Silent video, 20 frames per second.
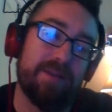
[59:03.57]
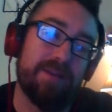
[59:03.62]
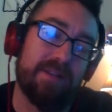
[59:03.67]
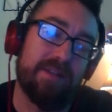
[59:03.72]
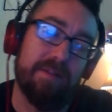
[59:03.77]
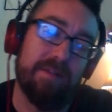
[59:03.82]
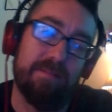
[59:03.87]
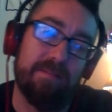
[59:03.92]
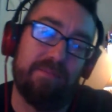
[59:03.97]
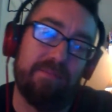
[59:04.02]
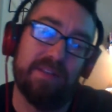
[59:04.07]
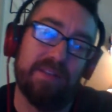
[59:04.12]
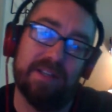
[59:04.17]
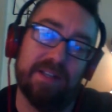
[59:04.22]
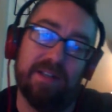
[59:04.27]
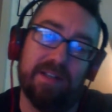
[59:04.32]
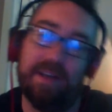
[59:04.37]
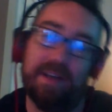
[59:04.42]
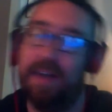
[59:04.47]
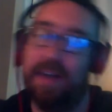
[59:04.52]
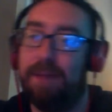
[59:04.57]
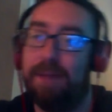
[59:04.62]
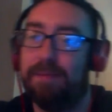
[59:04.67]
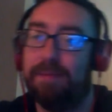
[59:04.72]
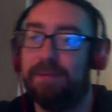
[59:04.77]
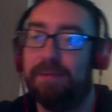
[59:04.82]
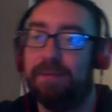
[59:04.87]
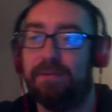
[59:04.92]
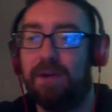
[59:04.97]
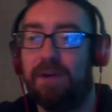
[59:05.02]
too, but I just am physically
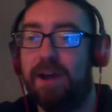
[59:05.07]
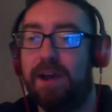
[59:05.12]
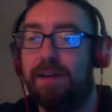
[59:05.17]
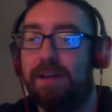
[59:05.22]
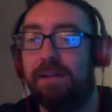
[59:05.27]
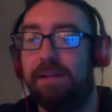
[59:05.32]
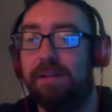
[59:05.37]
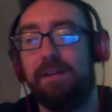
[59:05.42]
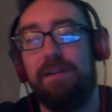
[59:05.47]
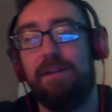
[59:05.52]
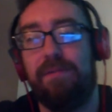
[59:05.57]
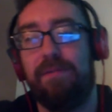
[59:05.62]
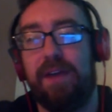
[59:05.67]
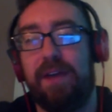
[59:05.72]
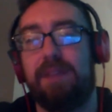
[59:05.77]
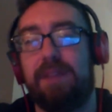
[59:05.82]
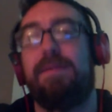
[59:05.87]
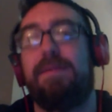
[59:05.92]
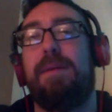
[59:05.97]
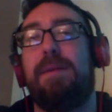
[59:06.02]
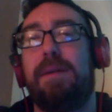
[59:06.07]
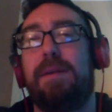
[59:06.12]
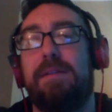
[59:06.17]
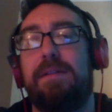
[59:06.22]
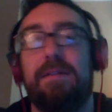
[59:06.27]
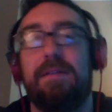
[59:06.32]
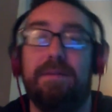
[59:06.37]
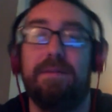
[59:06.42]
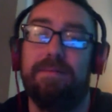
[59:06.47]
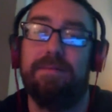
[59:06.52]
incapable of crying. Little known facts
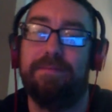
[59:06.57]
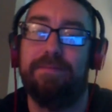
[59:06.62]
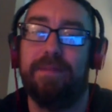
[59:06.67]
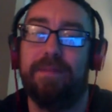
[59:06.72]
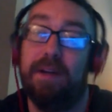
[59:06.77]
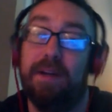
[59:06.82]
about me. So